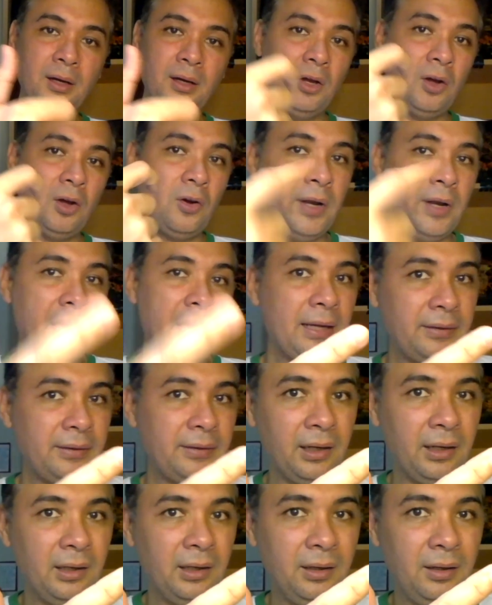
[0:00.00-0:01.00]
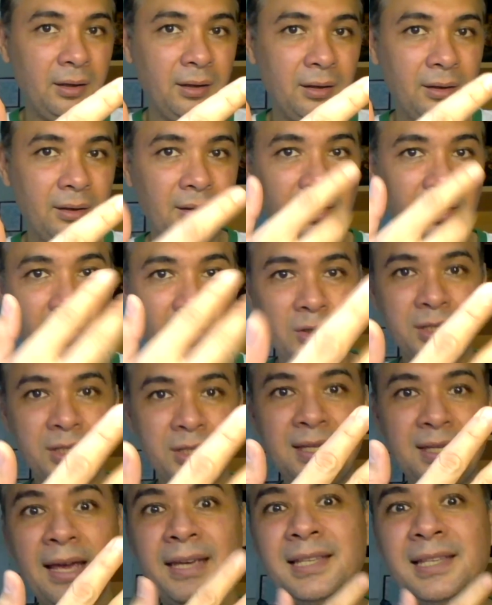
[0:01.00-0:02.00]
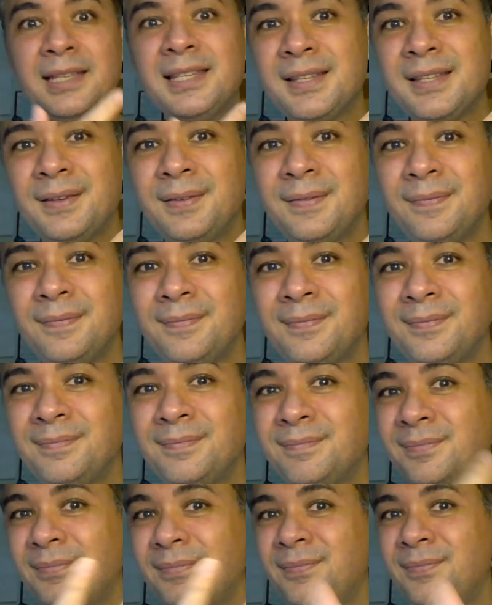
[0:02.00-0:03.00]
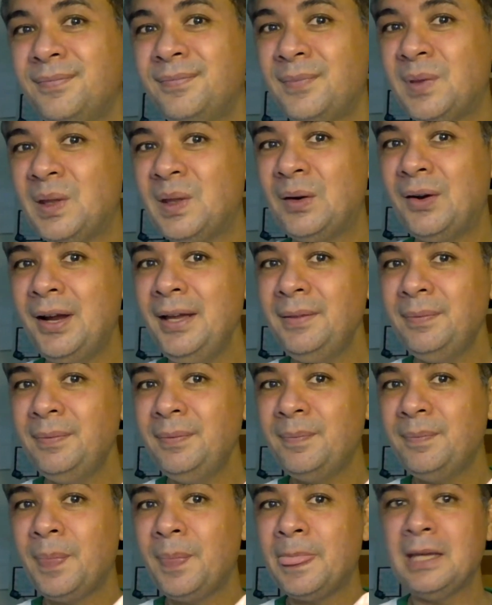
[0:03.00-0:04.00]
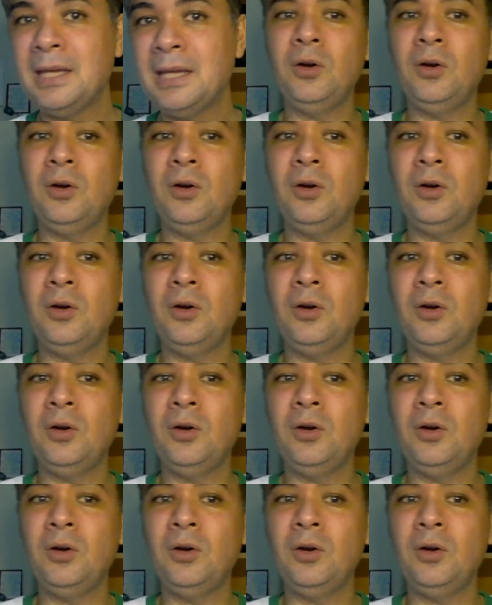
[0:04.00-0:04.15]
connected, concise. All right? So